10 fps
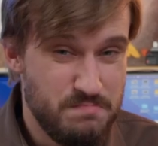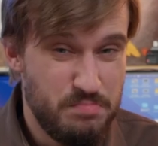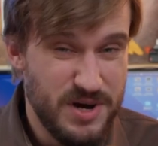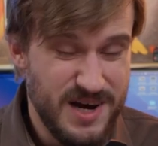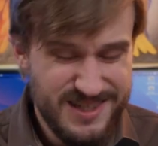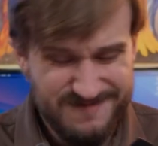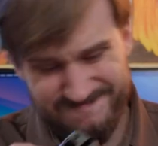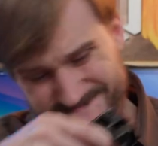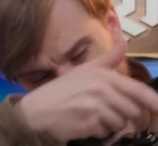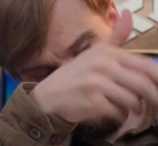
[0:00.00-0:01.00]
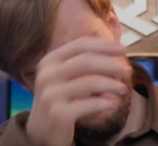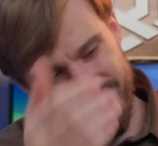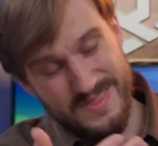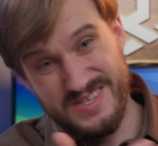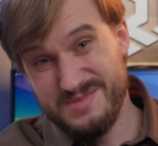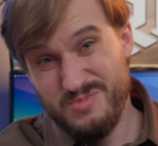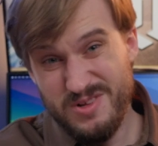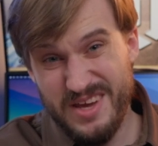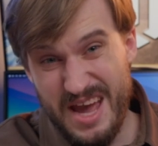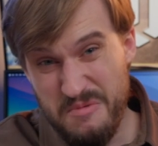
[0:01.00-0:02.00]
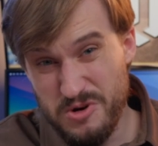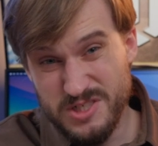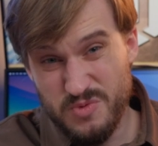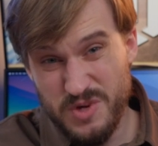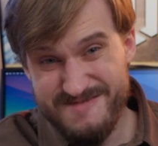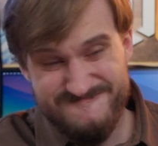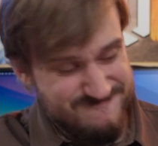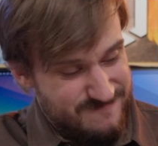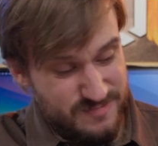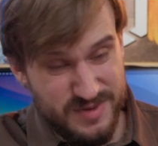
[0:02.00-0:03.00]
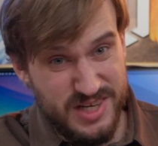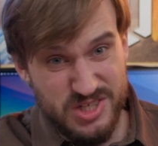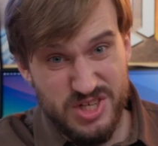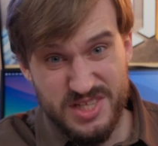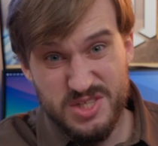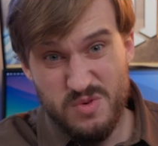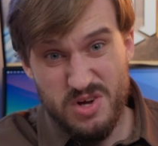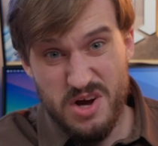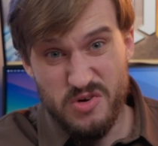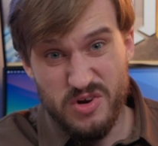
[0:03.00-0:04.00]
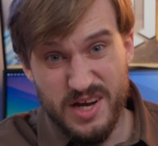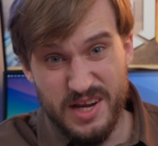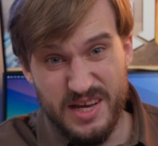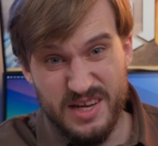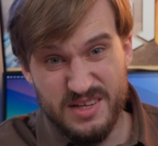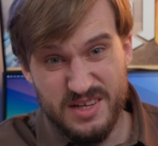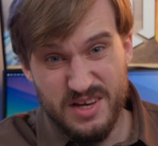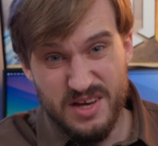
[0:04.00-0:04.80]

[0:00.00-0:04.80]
but the small camera screen is just no longer cutting it.